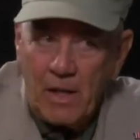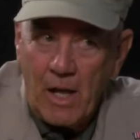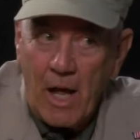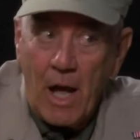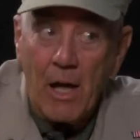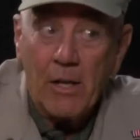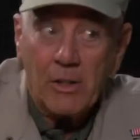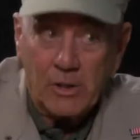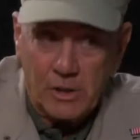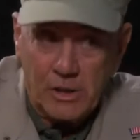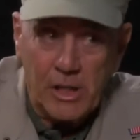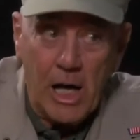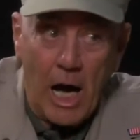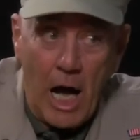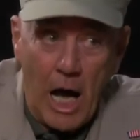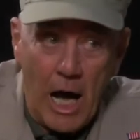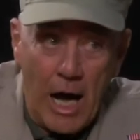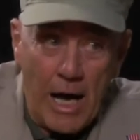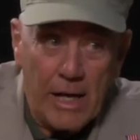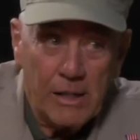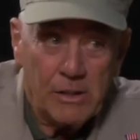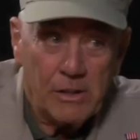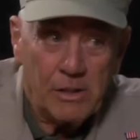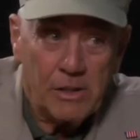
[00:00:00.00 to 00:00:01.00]
Us
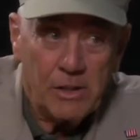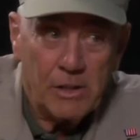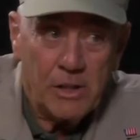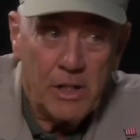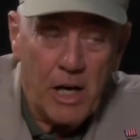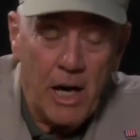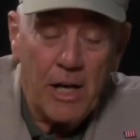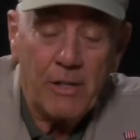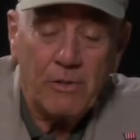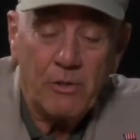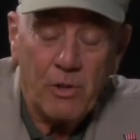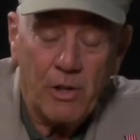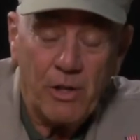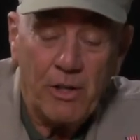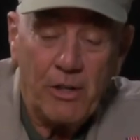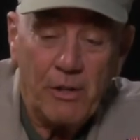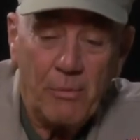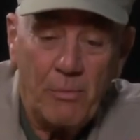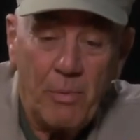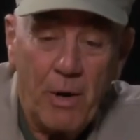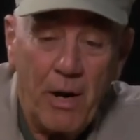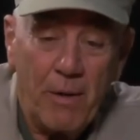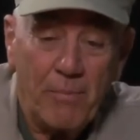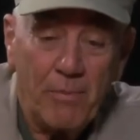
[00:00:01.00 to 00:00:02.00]
guys, contrary to
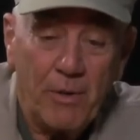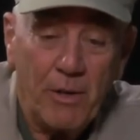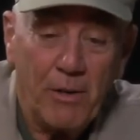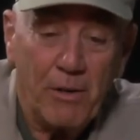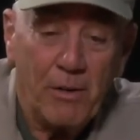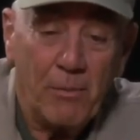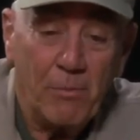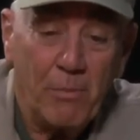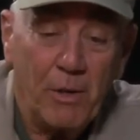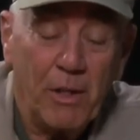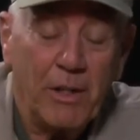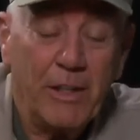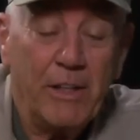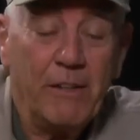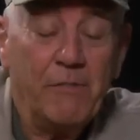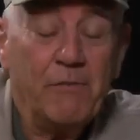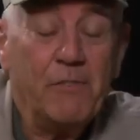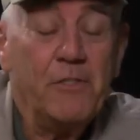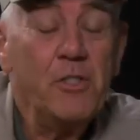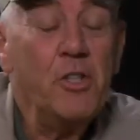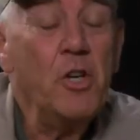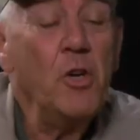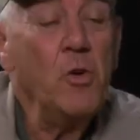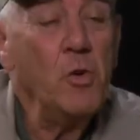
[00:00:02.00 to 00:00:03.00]
popular belief,
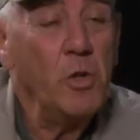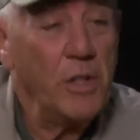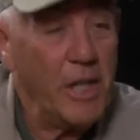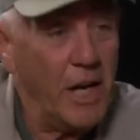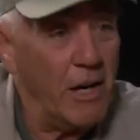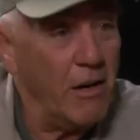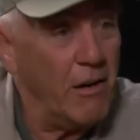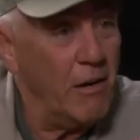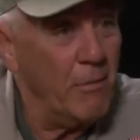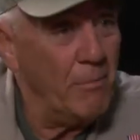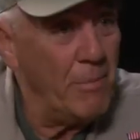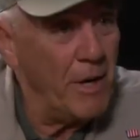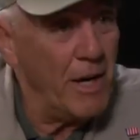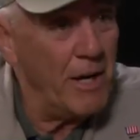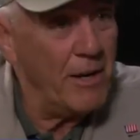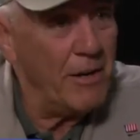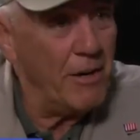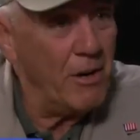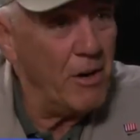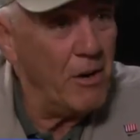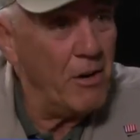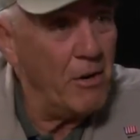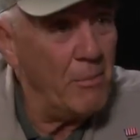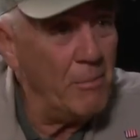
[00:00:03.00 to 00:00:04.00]
do care about
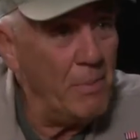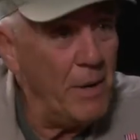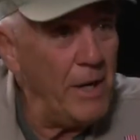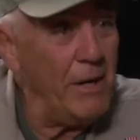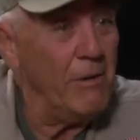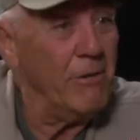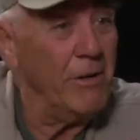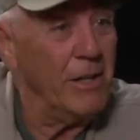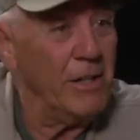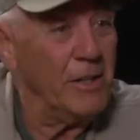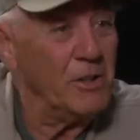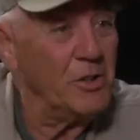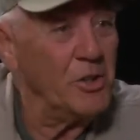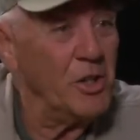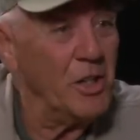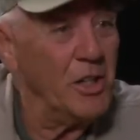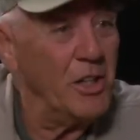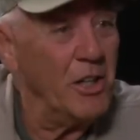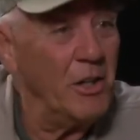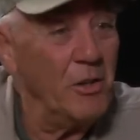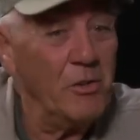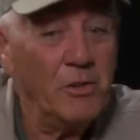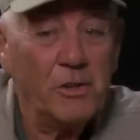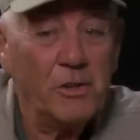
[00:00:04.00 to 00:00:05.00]
our appearance, you know,